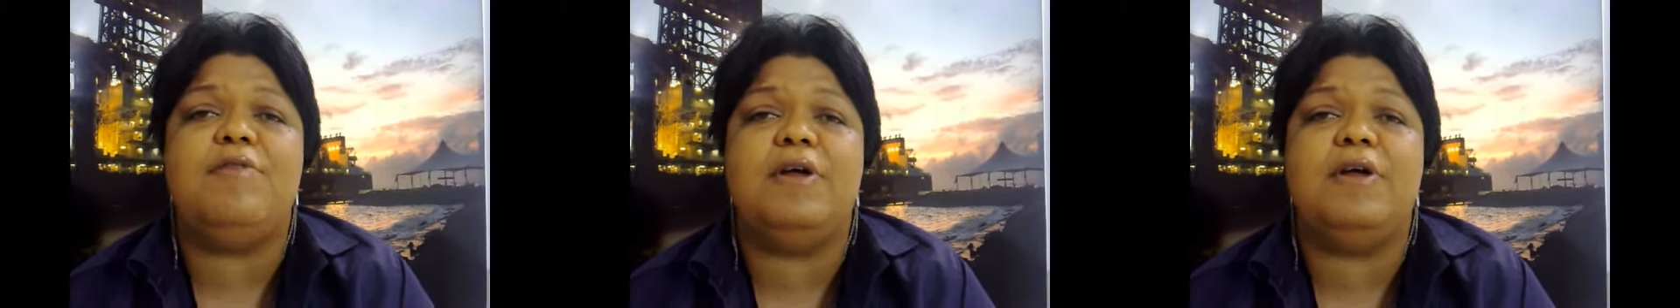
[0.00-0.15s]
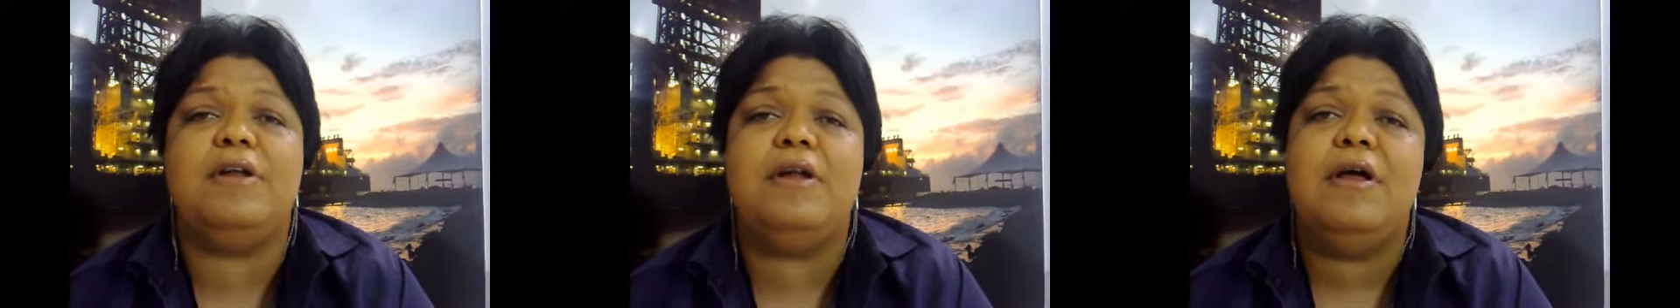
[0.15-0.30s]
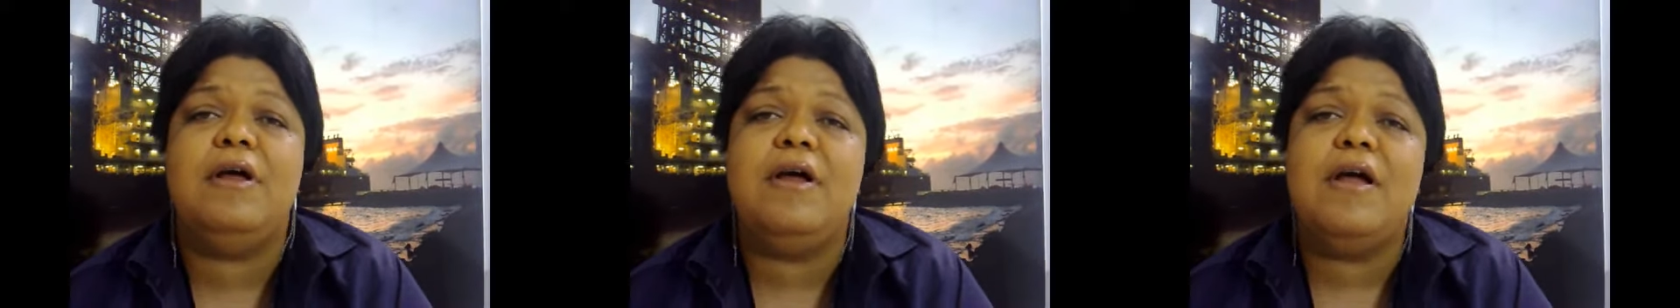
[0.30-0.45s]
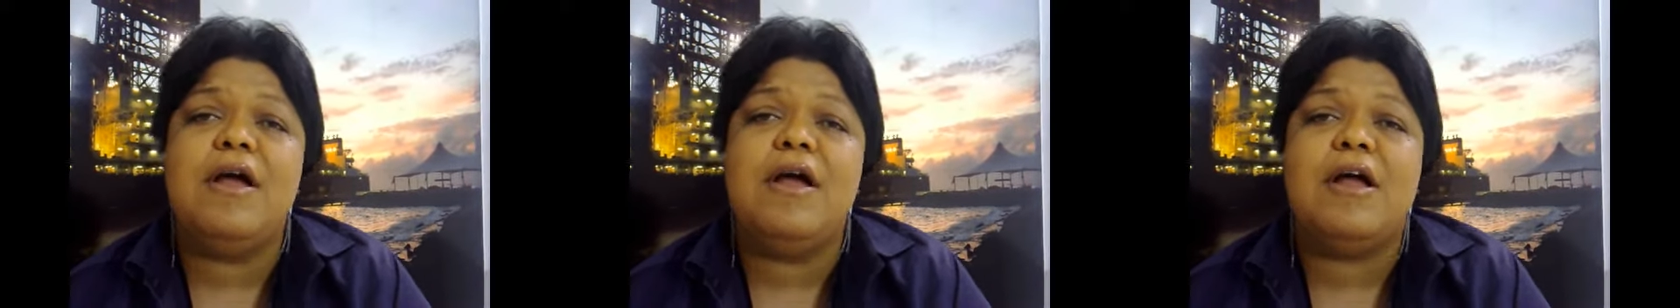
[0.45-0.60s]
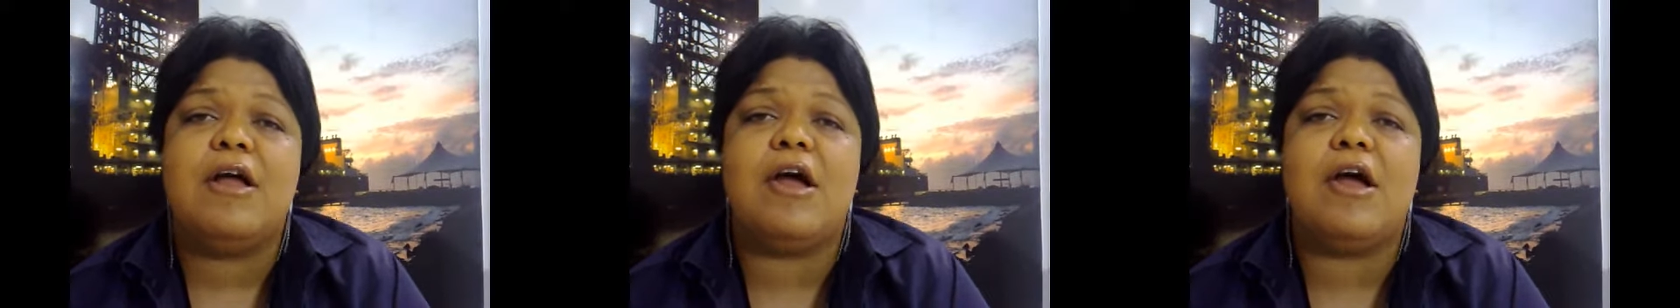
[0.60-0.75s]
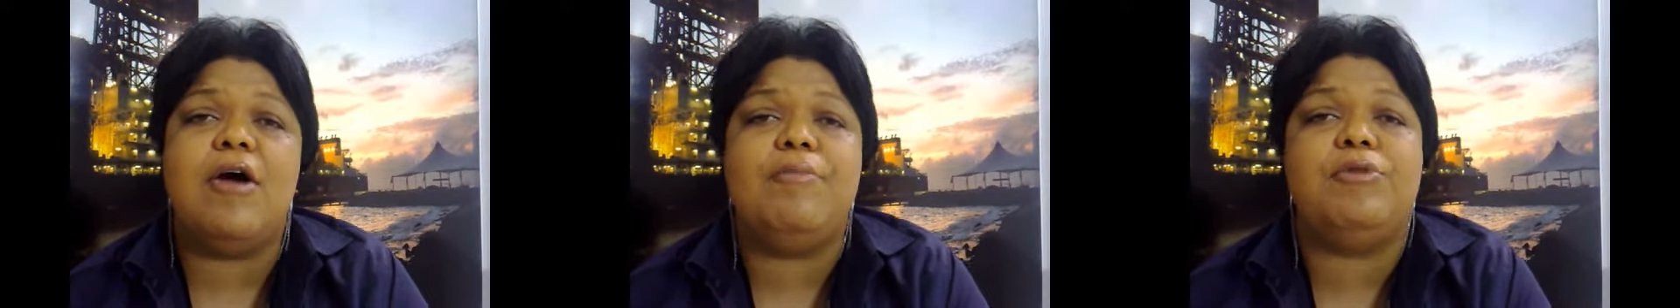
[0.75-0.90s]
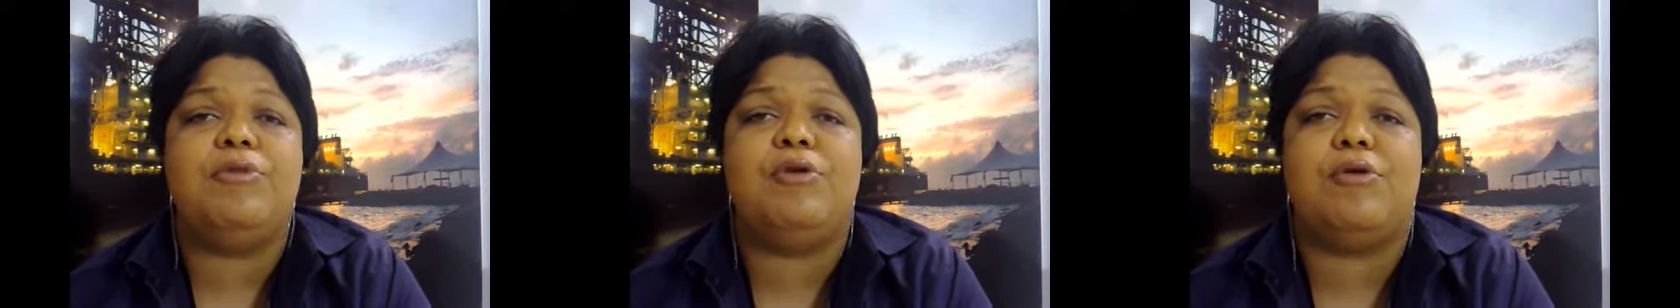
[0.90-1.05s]
even
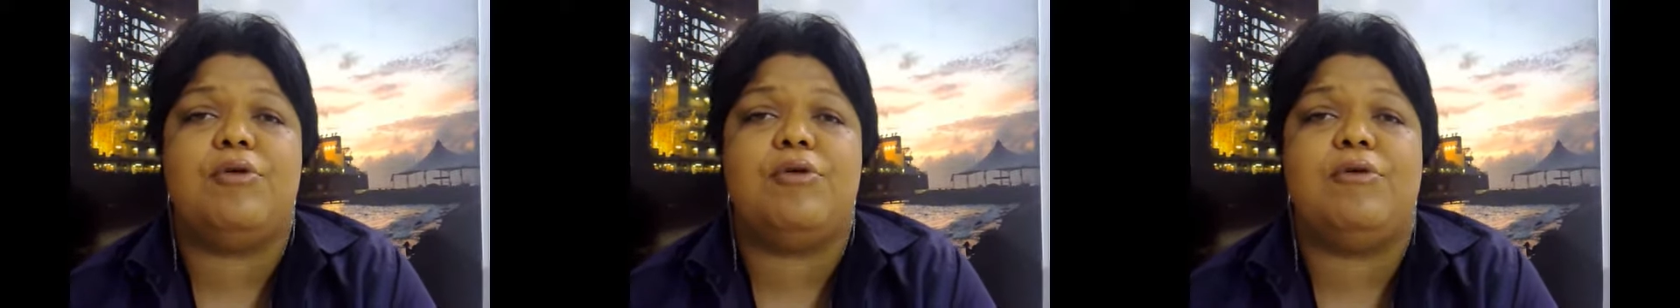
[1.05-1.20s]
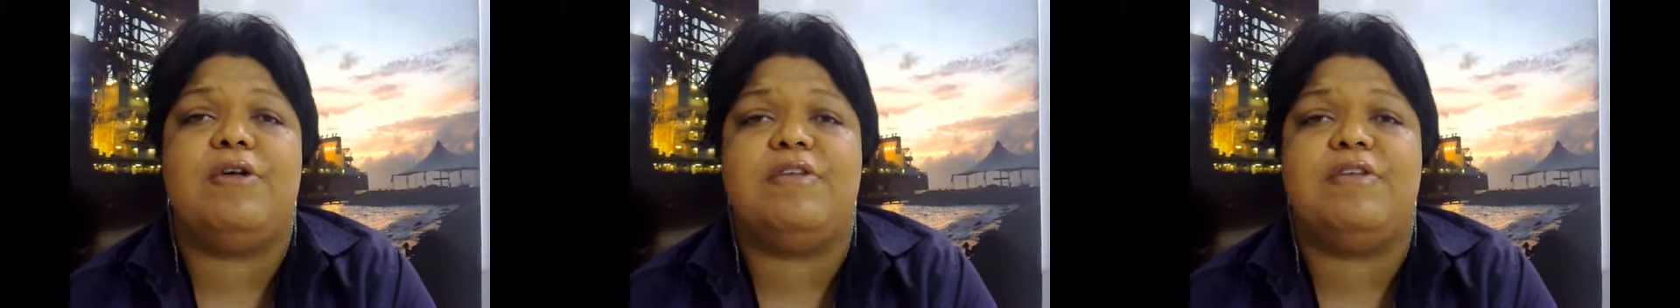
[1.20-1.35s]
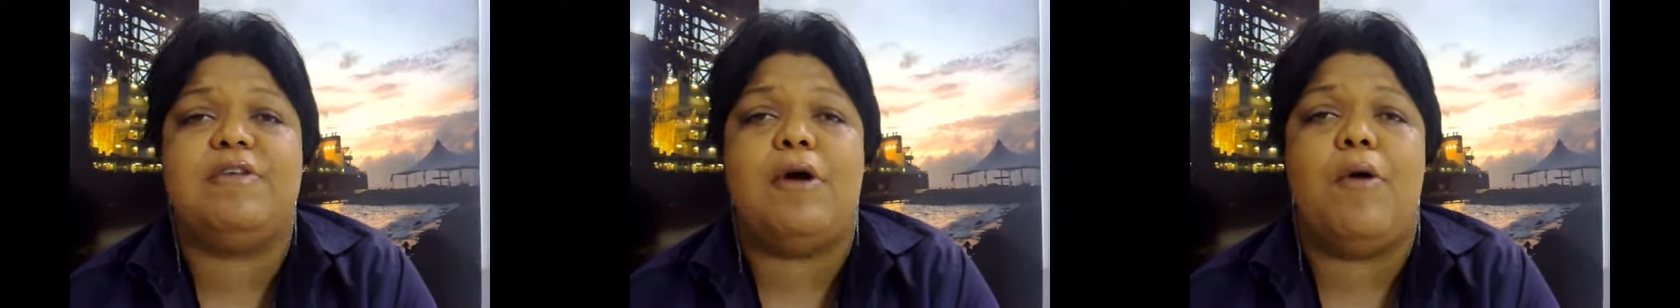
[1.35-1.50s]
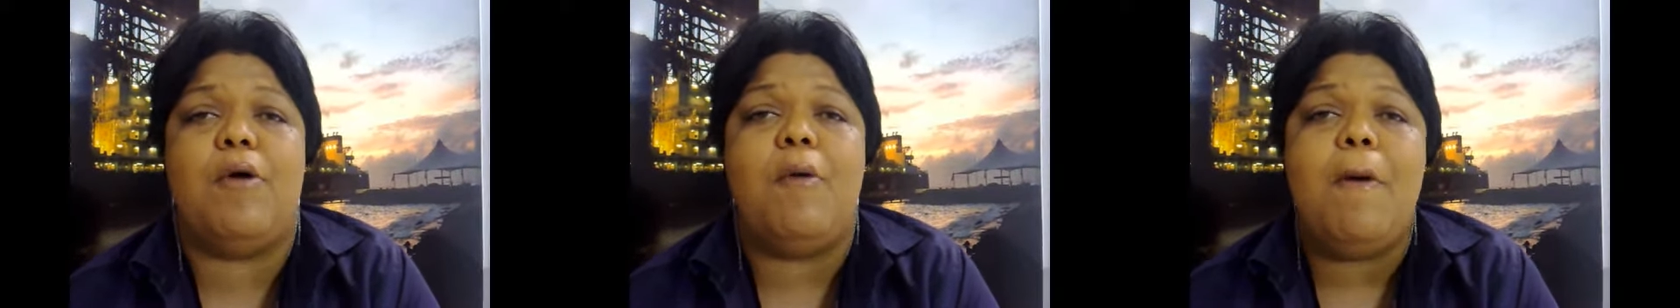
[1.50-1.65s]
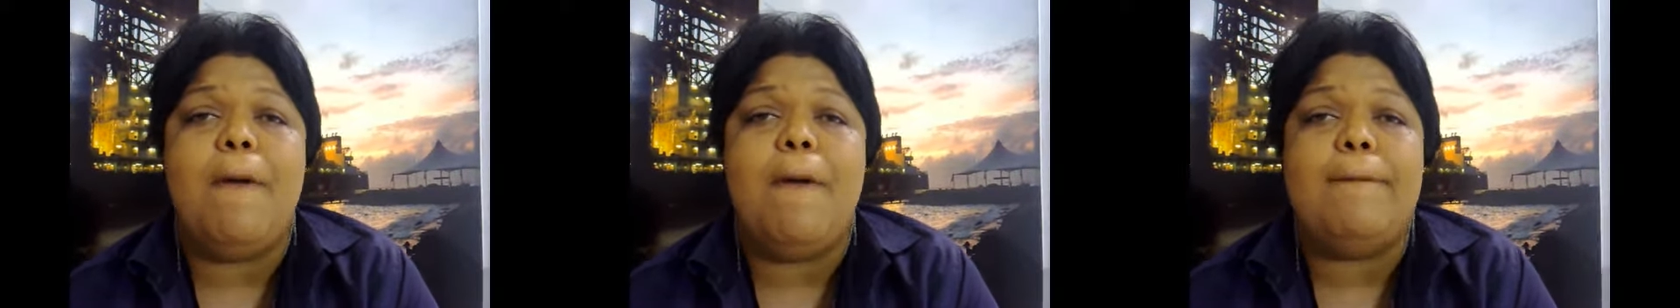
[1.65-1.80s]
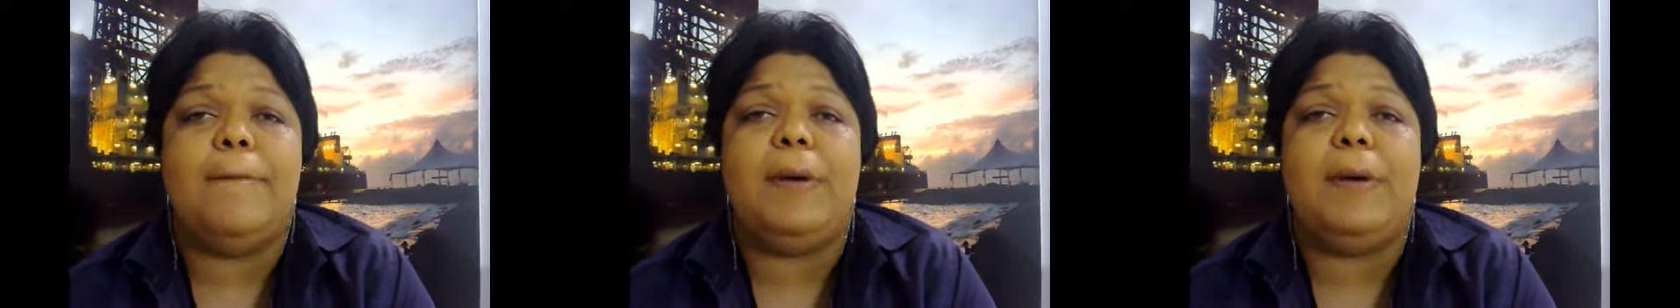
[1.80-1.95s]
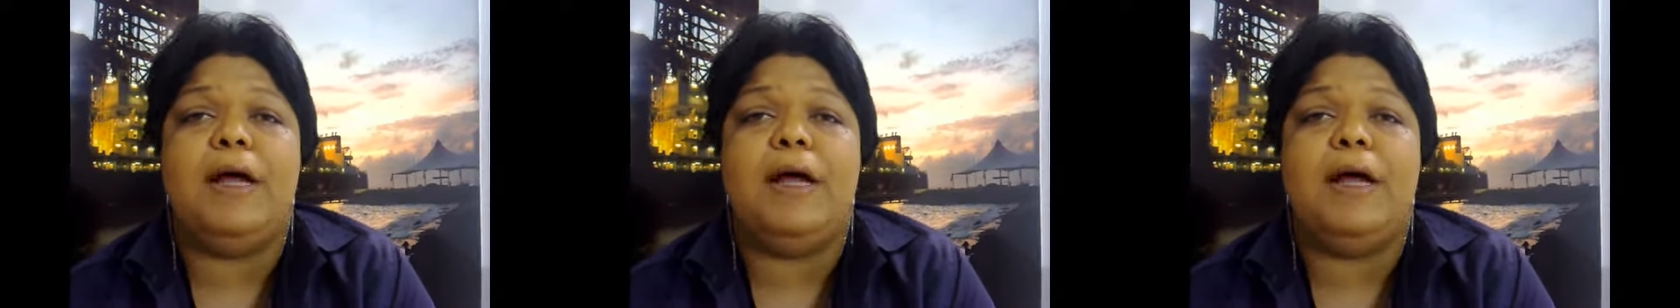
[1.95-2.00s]
come to Curacao.